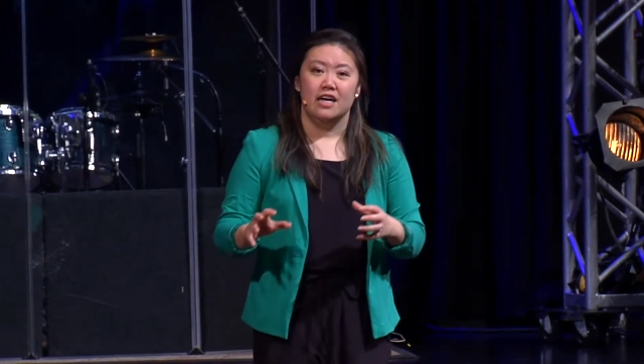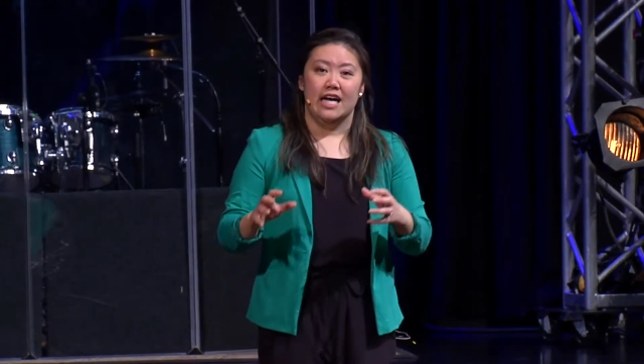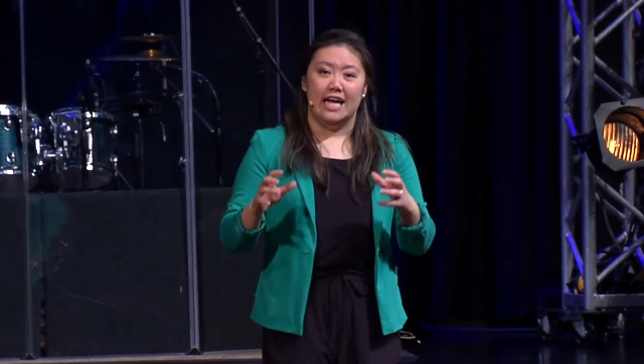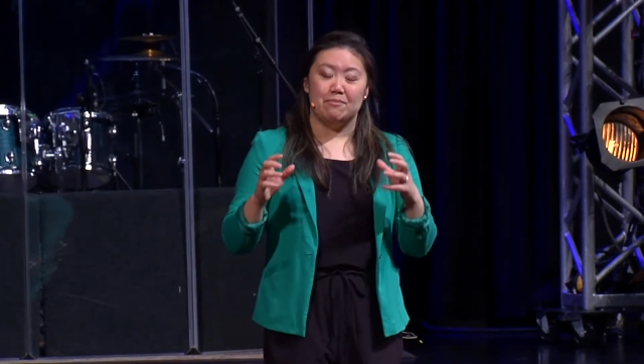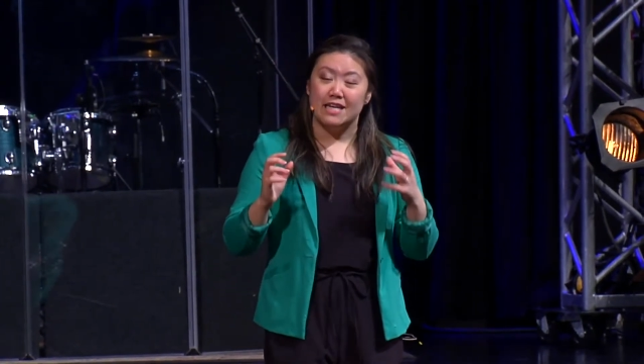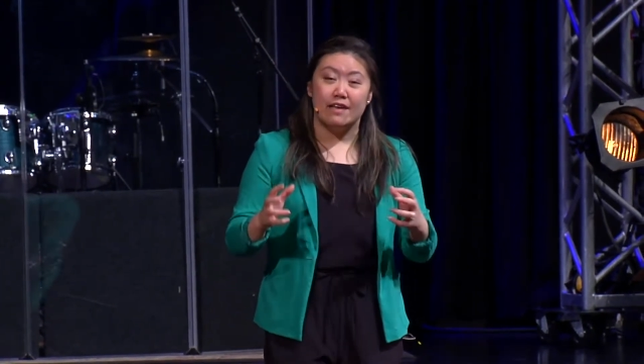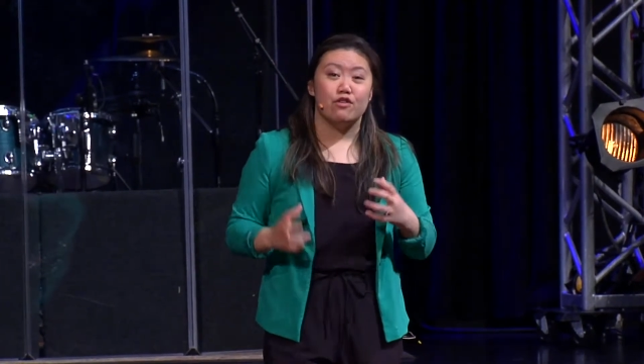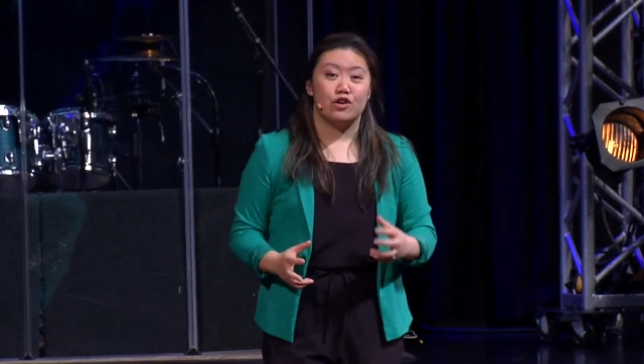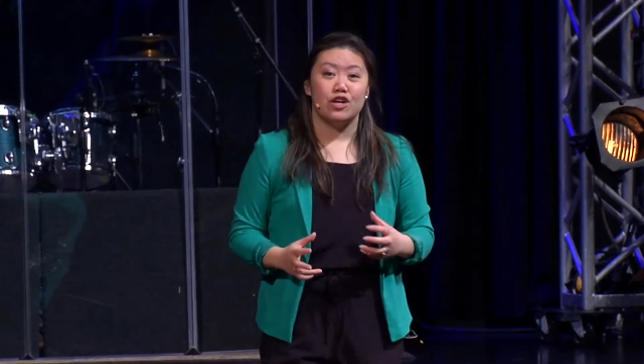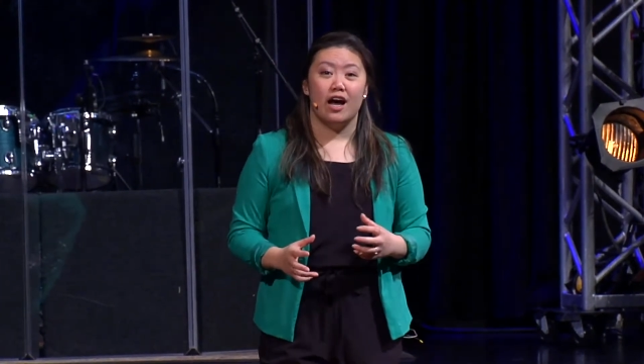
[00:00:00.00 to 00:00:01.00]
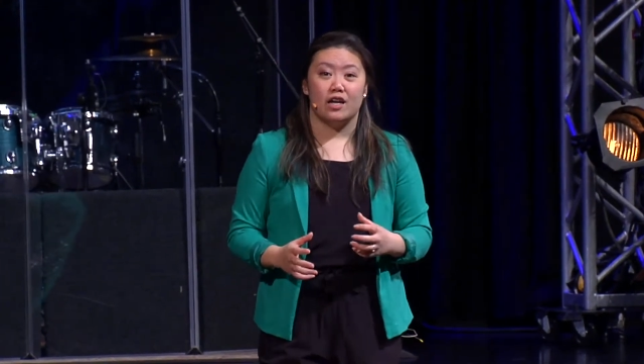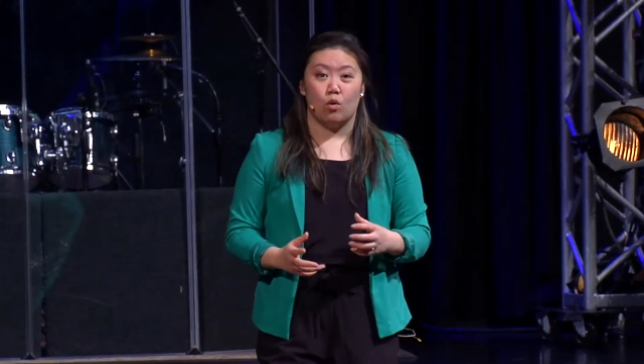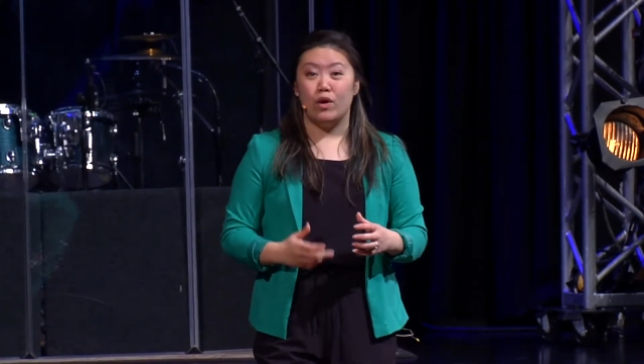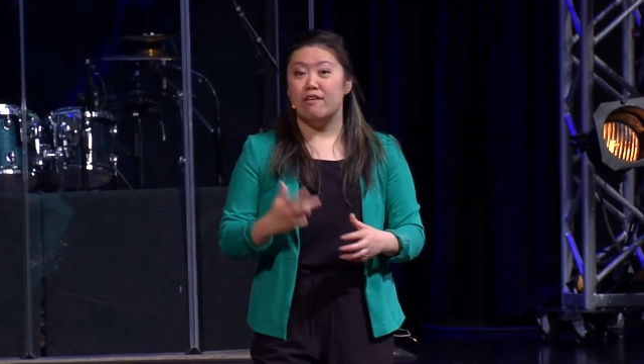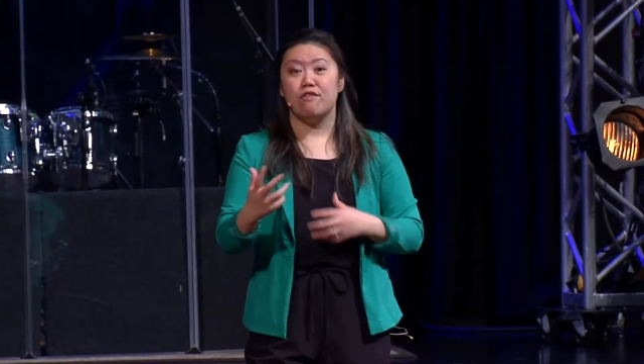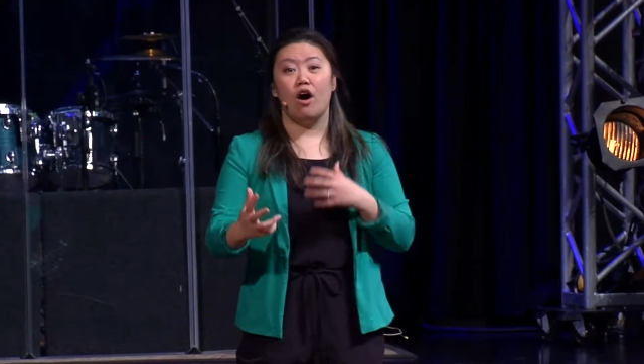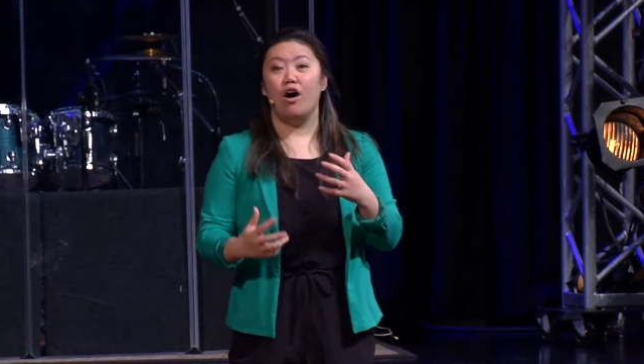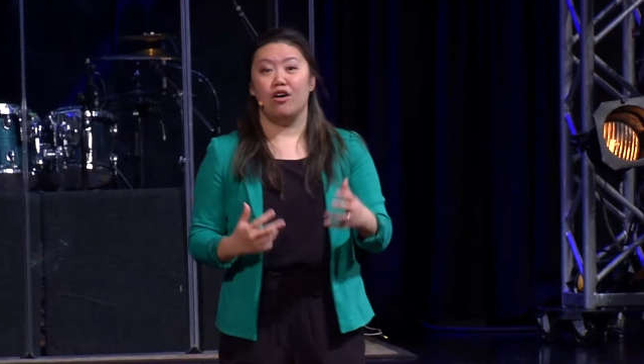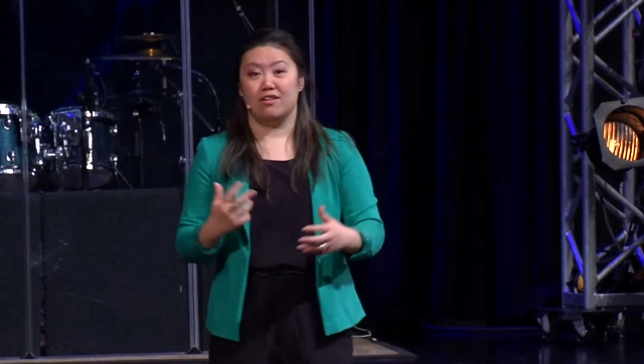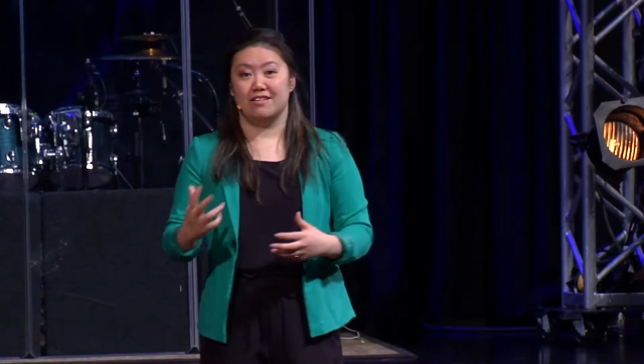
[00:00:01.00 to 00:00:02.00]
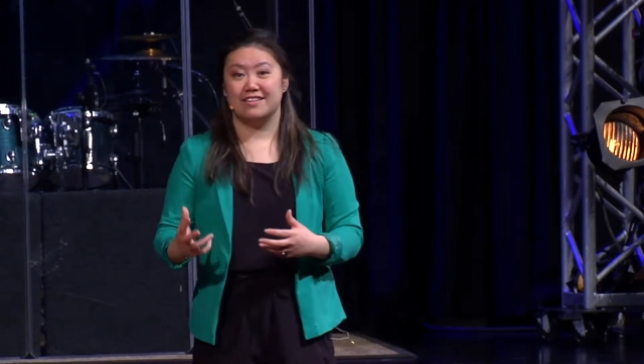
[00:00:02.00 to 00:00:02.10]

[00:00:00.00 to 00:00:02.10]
And believe it or not, we've all